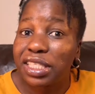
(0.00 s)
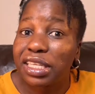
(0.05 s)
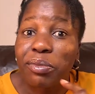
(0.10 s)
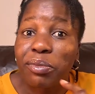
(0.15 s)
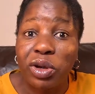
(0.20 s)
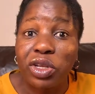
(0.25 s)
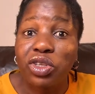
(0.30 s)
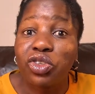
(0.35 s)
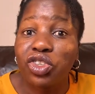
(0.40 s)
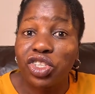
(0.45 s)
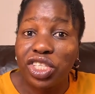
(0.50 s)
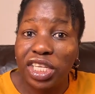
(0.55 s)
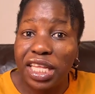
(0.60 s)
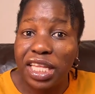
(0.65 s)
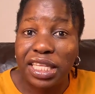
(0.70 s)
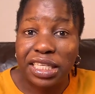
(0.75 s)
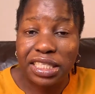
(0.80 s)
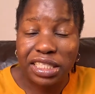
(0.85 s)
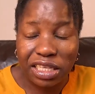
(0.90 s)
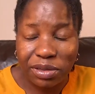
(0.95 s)
I'm going to share
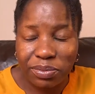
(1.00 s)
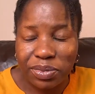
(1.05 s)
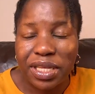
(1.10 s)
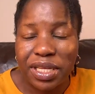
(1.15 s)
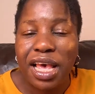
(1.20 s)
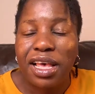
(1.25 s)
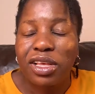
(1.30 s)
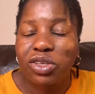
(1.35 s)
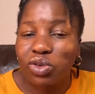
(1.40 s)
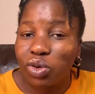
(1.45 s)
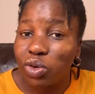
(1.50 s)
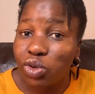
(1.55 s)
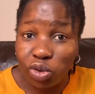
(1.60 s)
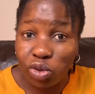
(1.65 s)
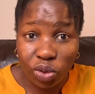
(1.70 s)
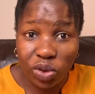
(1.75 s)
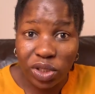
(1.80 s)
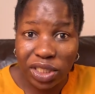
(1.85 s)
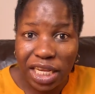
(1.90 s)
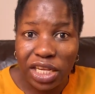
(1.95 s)
the tips, so
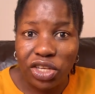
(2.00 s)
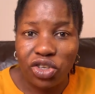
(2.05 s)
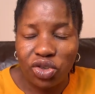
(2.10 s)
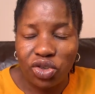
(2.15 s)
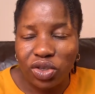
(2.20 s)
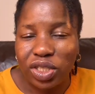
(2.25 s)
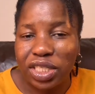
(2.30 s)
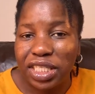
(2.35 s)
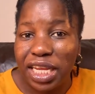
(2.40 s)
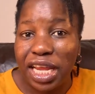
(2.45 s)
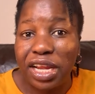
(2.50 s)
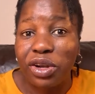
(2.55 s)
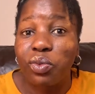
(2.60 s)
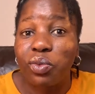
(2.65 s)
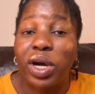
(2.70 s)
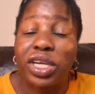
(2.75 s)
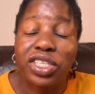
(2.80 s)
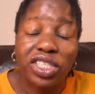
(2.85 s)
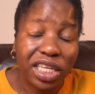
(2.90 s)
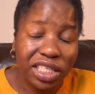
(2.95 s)
do stay tuned and
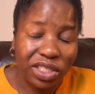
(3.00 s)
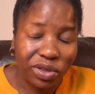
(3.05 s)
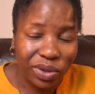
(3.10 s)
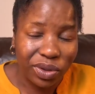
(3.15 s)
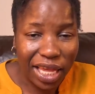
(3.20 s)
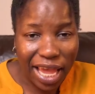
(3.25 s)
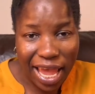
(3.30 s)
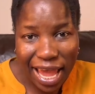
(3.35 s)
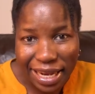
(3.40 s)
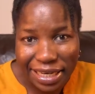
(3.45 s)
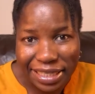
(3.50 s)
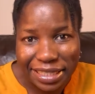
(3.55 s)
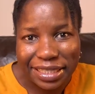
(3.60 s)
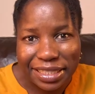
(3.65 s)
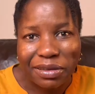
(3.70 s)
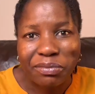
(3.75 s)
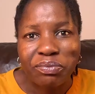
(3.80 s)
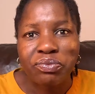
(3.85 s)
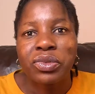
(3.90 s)
watch until the end.